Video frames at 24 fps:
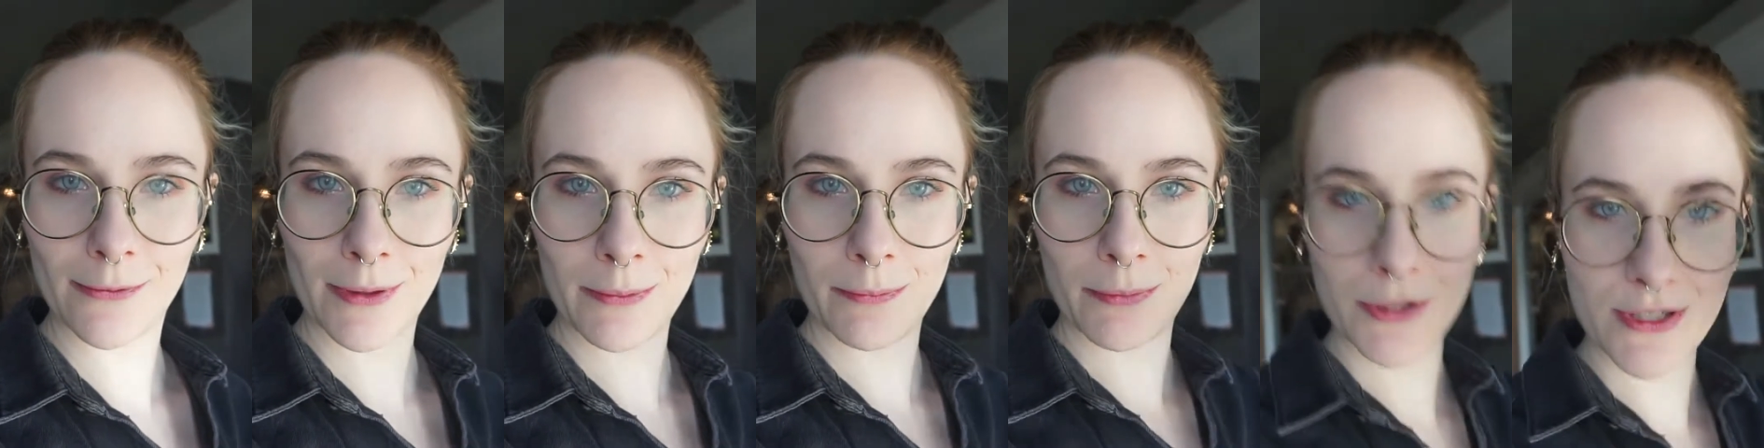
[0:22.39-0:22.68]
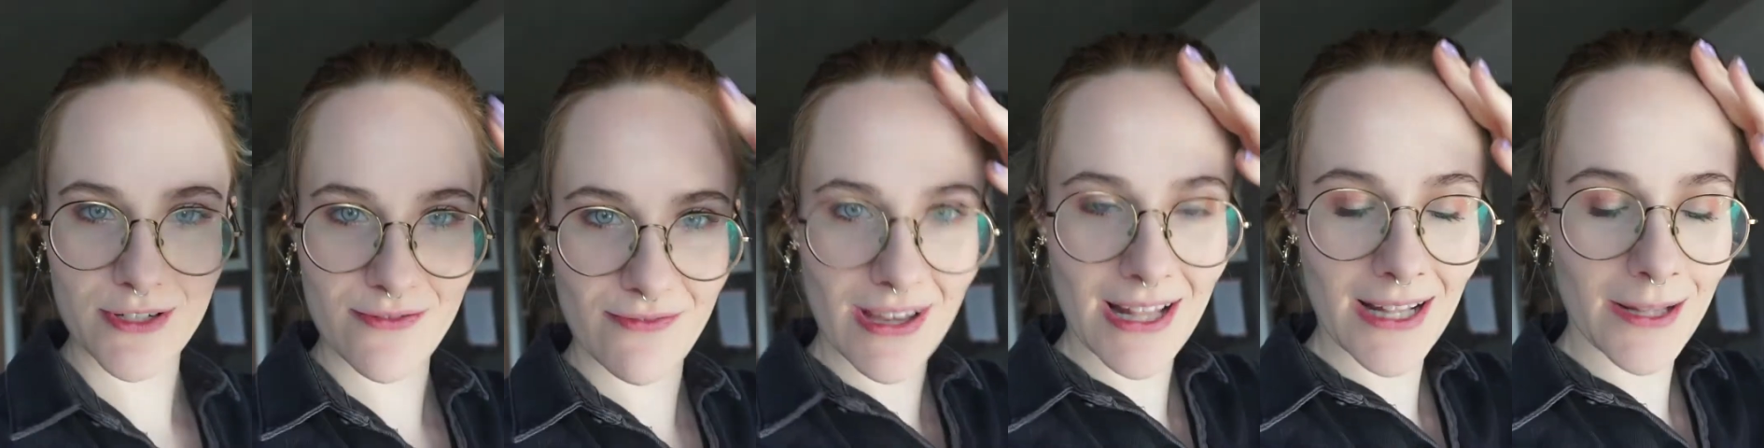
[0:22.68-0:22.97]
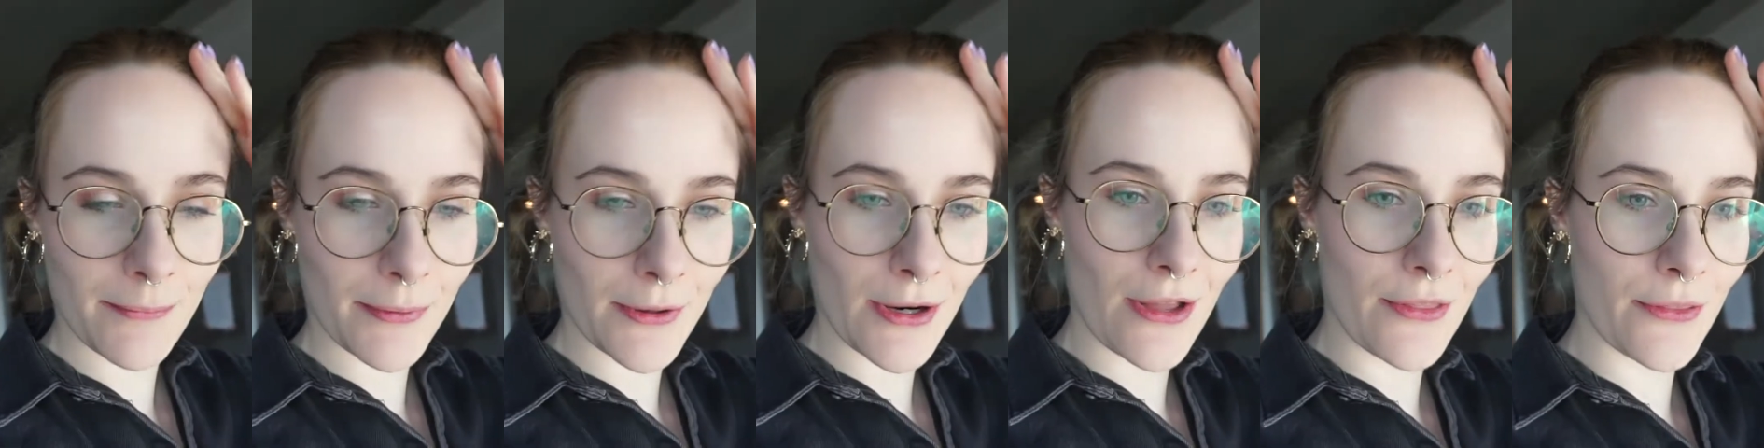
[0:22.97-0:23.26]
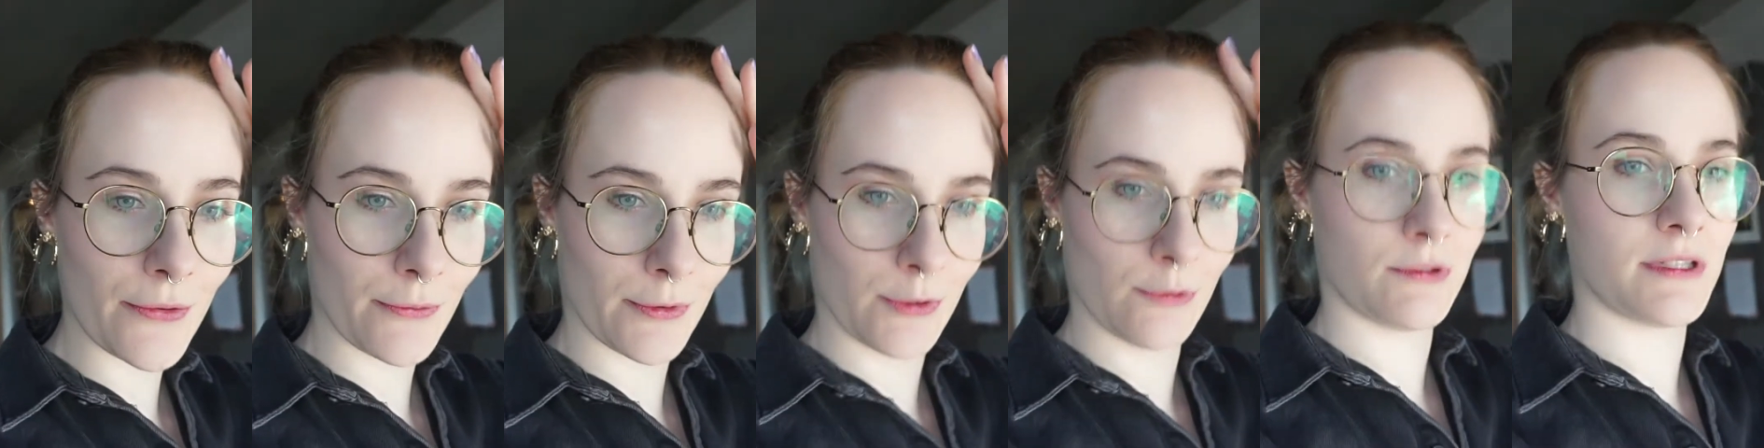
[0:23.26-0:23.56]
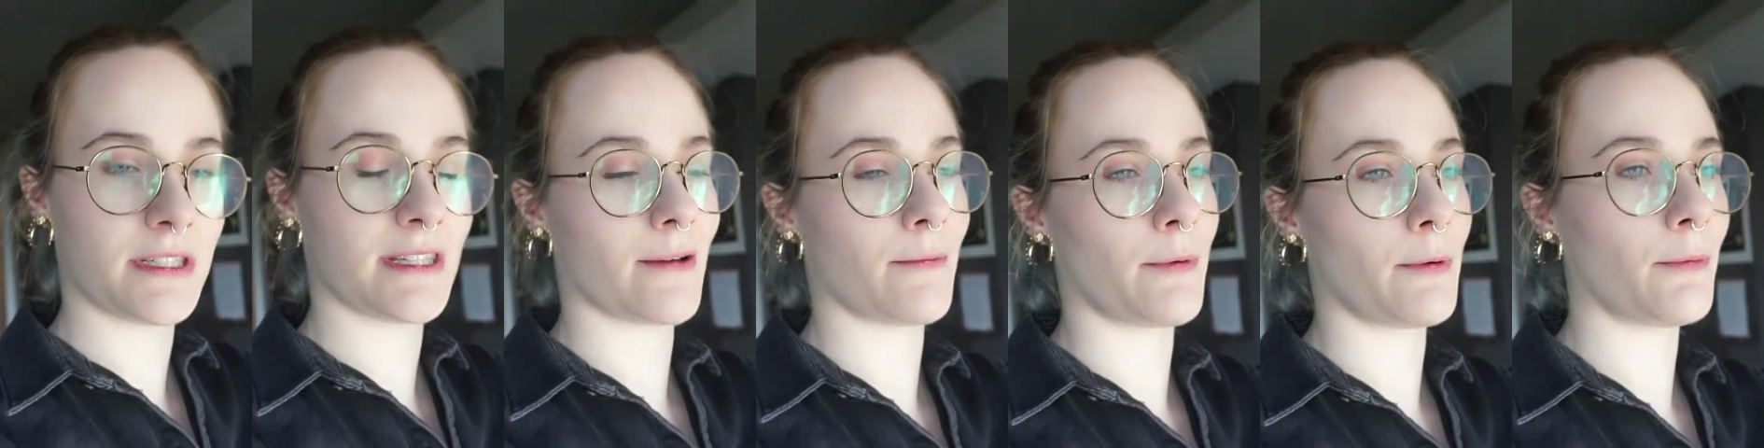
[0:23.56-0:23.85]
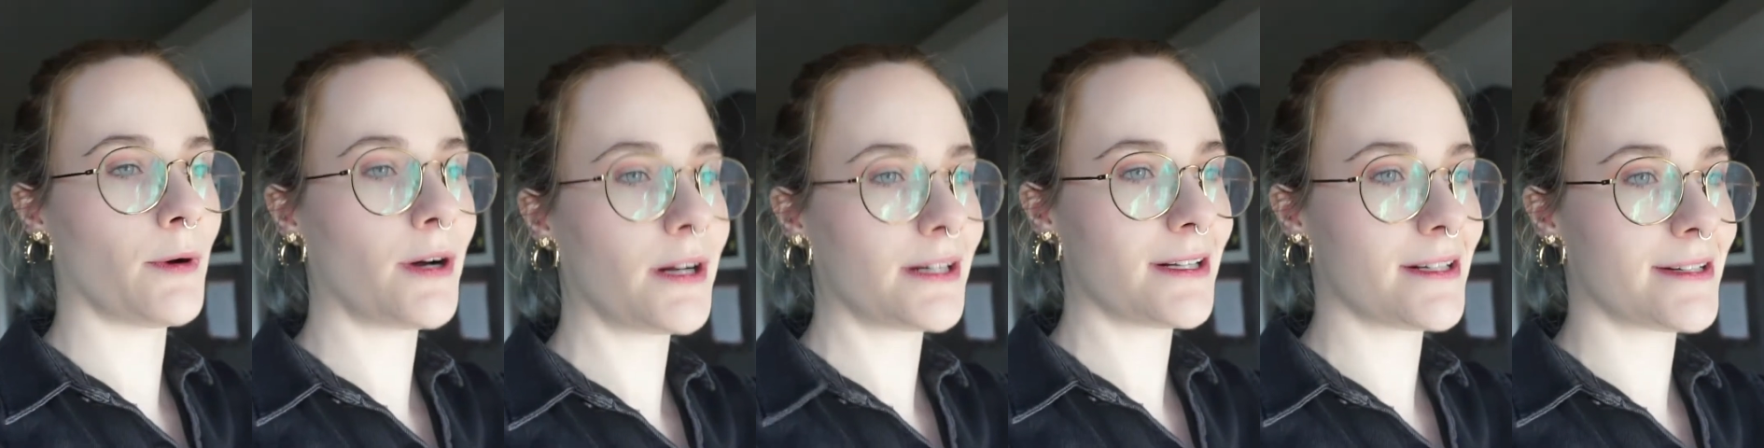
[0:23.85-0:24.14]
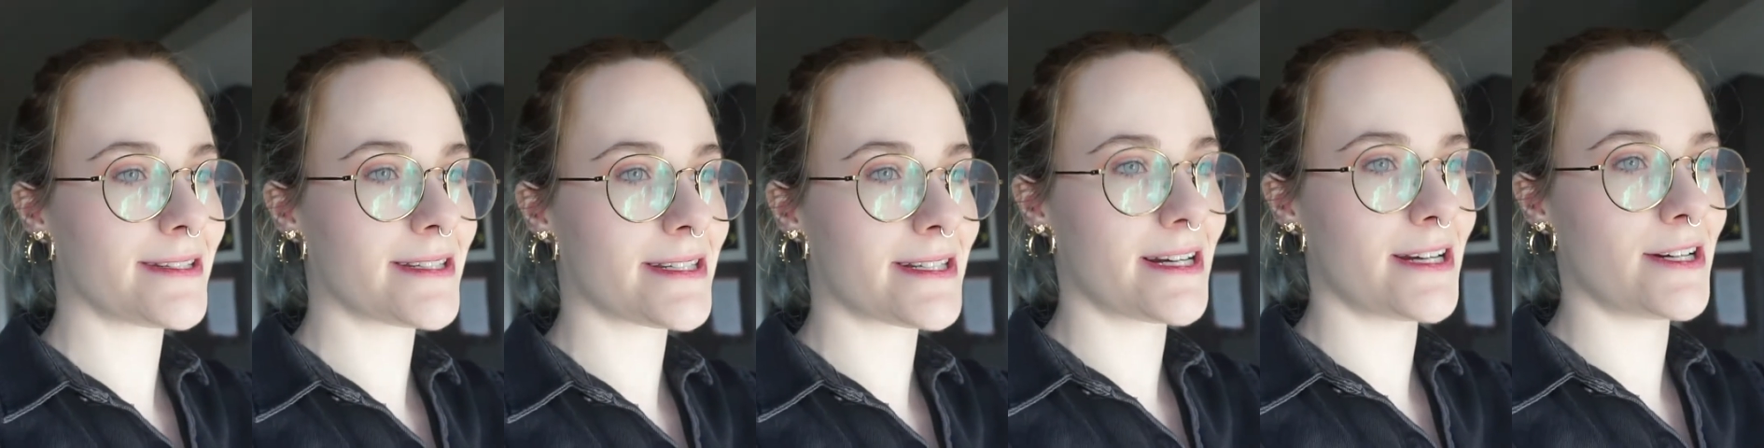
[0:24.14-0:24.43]
We put developer on the roots that we wanted
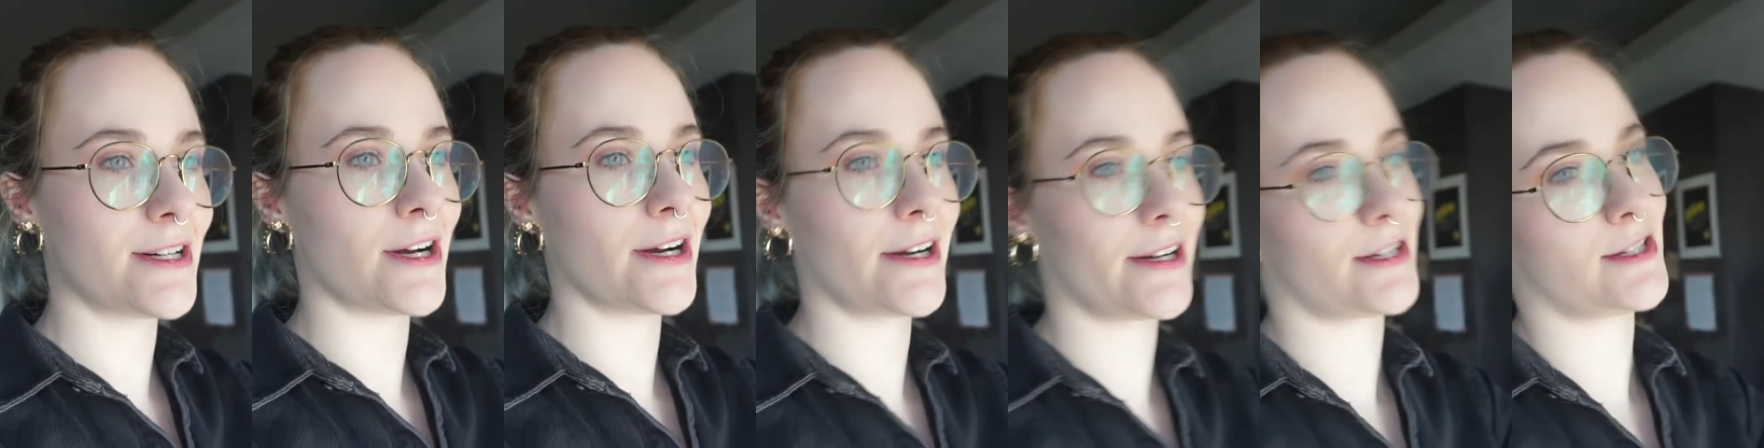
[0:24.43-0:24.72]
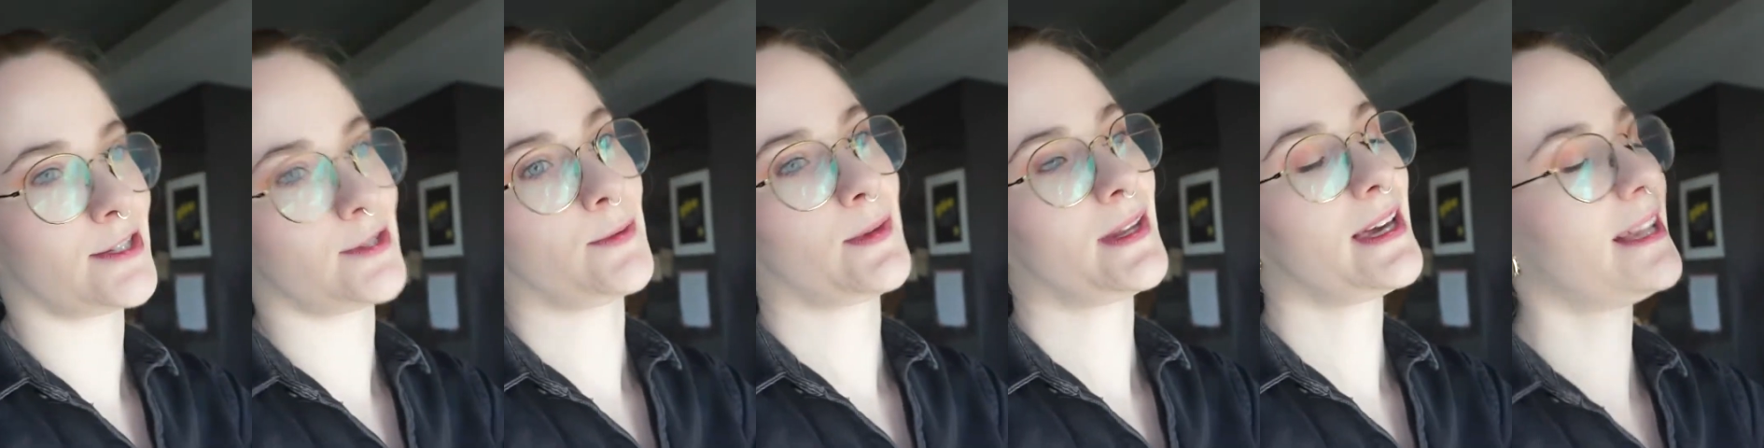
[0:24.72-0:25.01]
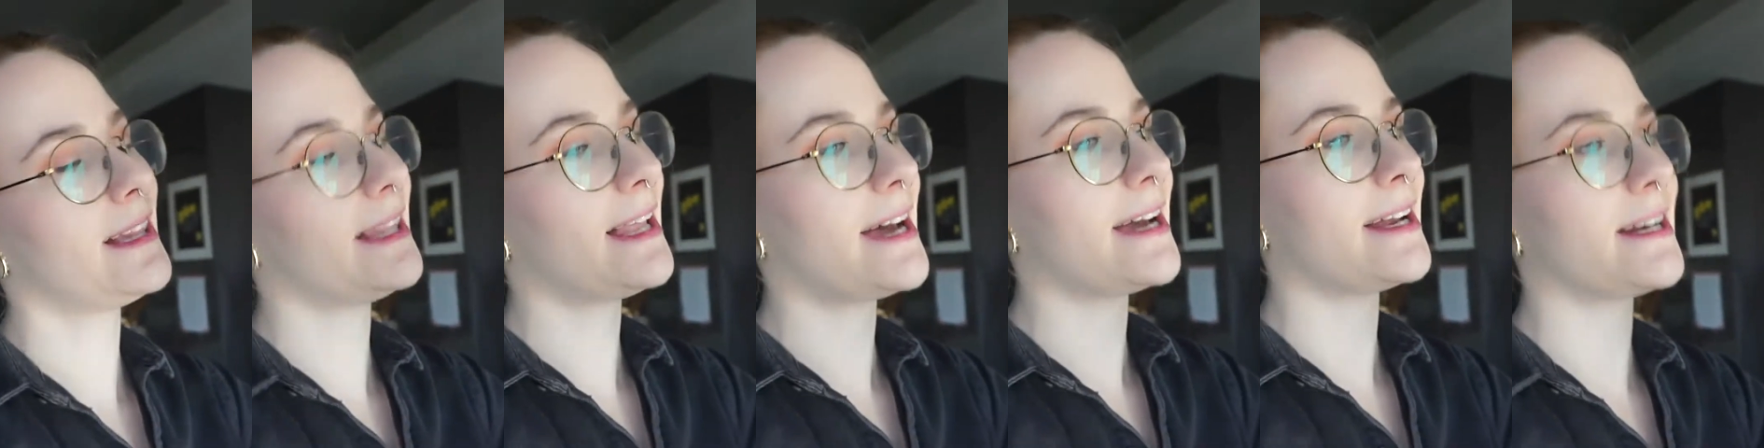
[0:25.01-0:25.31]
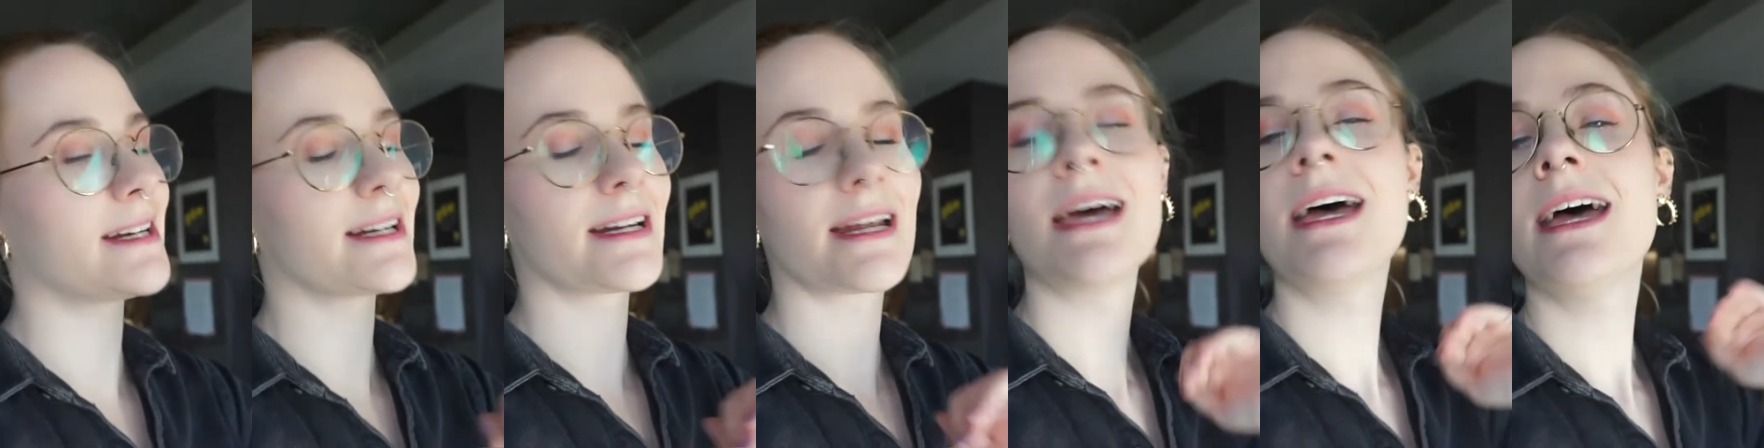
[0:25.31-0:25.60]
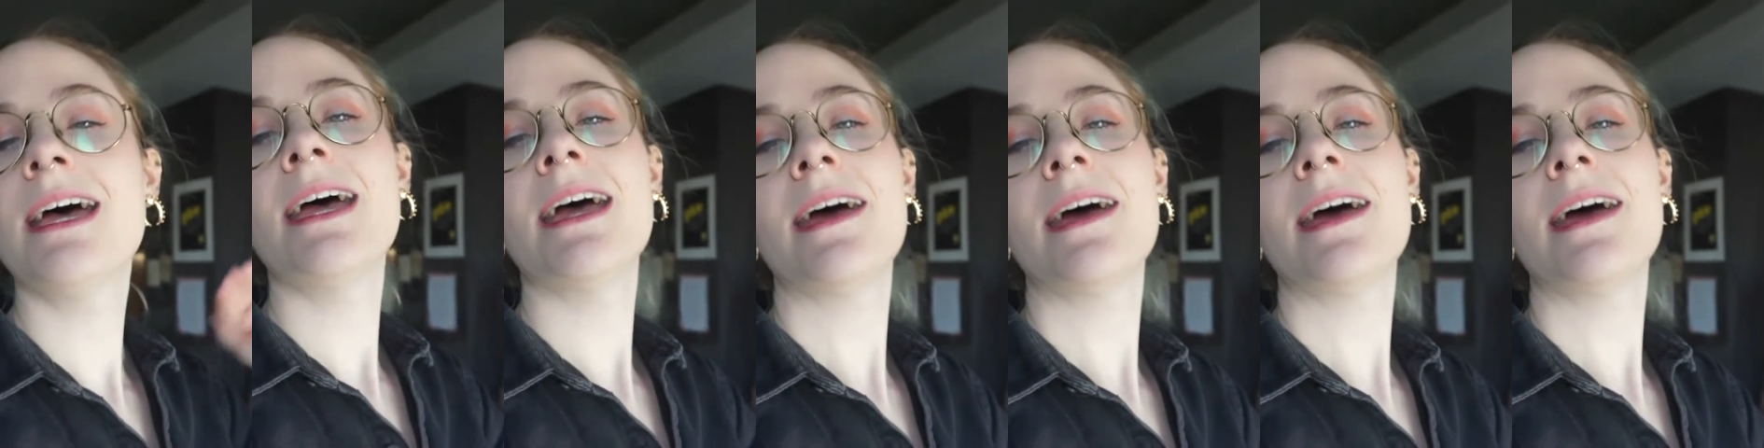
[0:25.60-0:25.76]
to stay dark, so they lightened.